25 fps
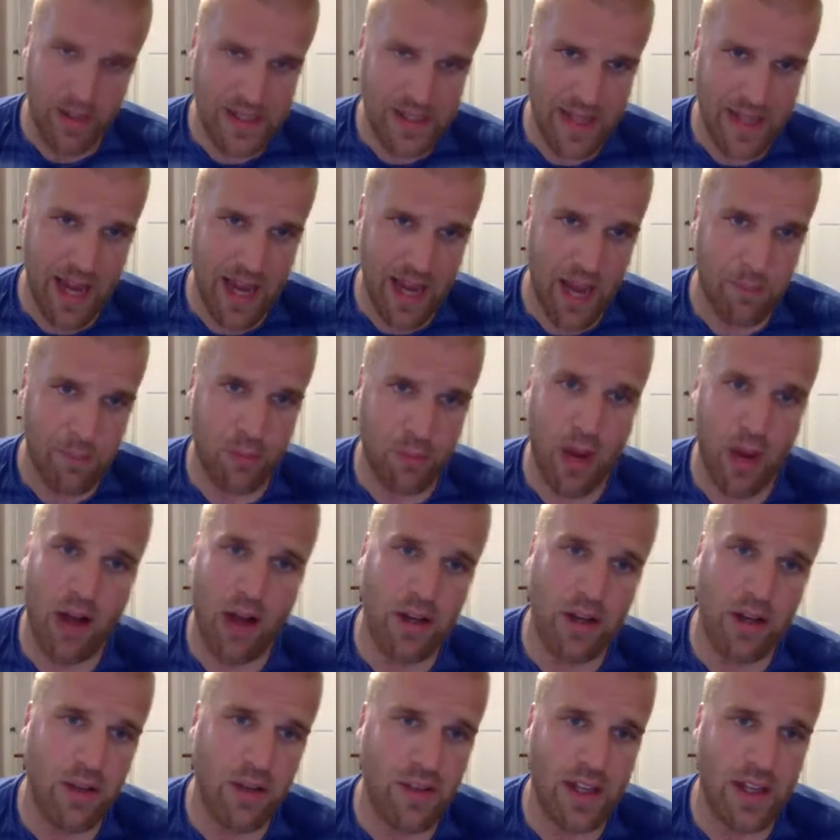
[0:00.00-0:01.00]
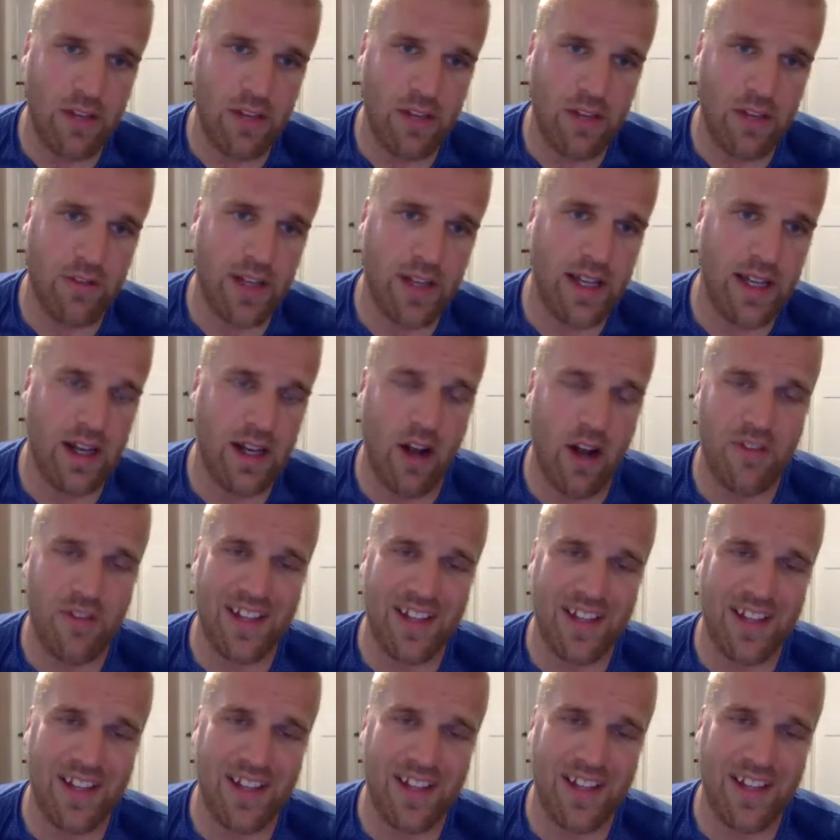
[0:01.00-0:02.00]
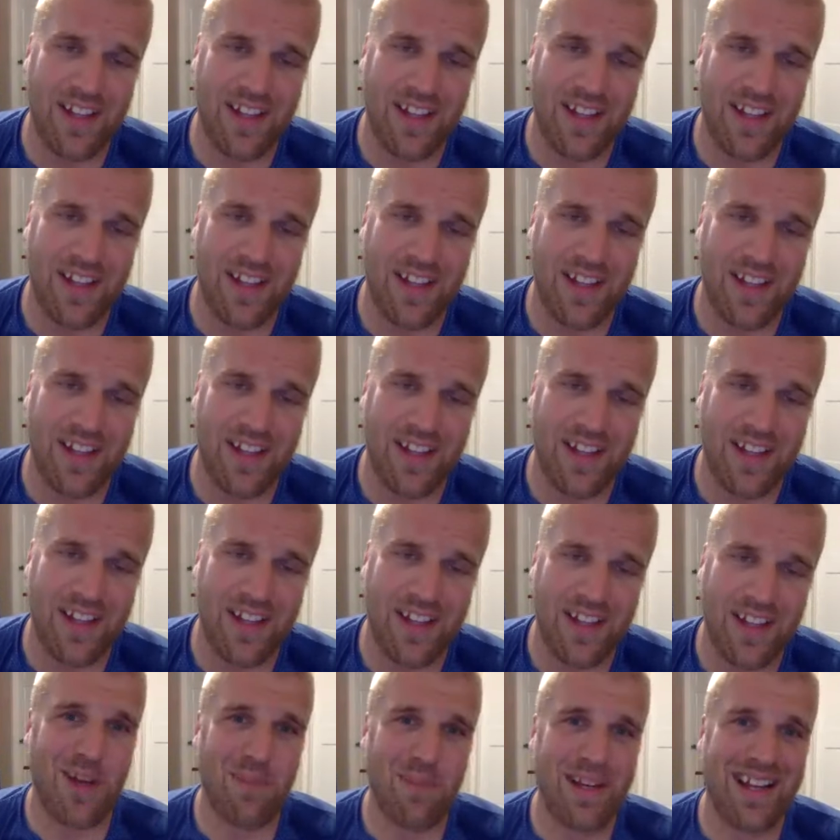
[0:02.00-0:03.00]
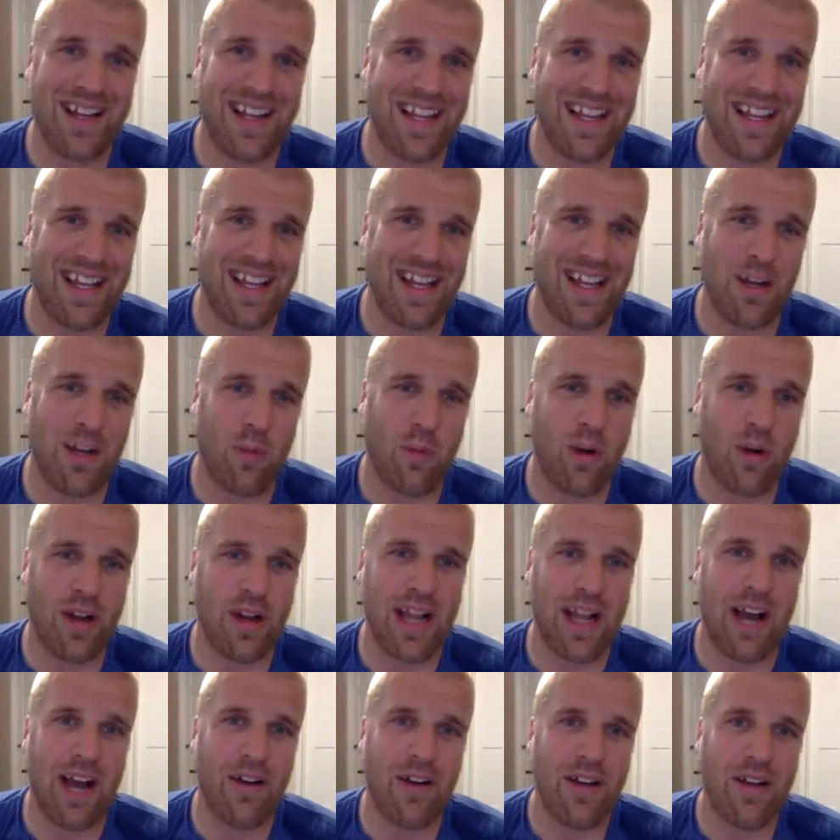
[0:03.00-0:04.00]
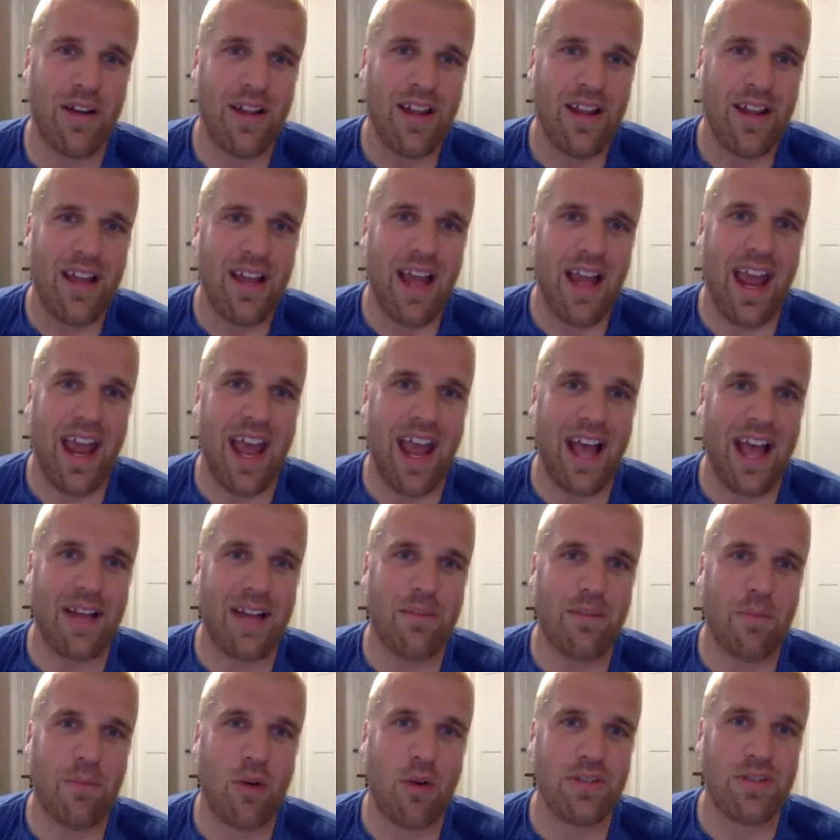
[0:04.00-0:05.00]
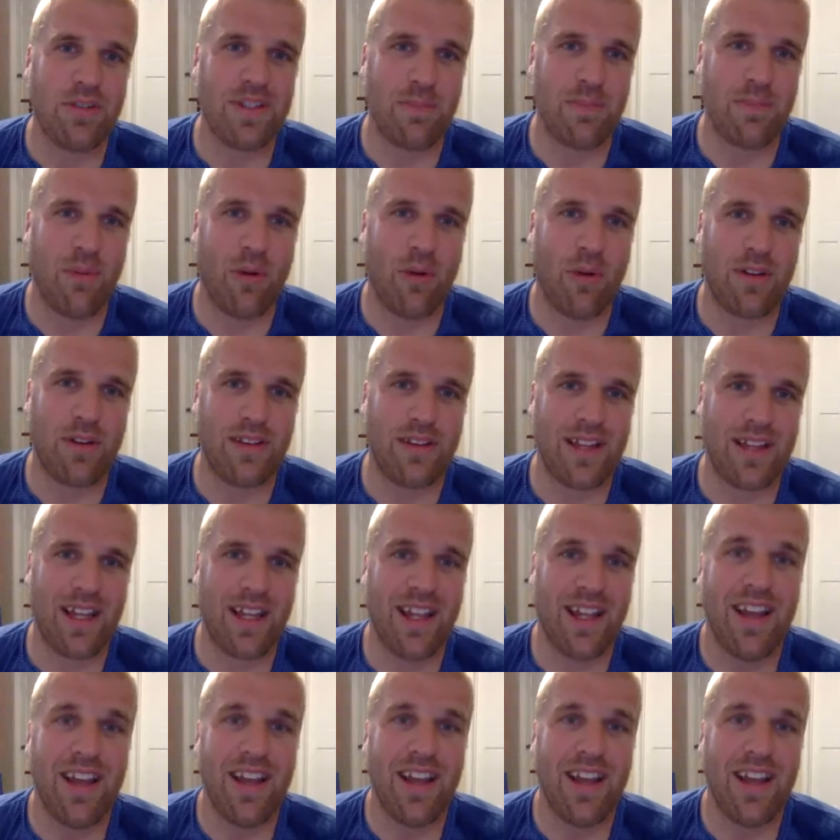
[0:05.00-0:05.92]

say, I'm proud of you. Thank you for getting off the couch, jumping in and getting a workout. And most importantly,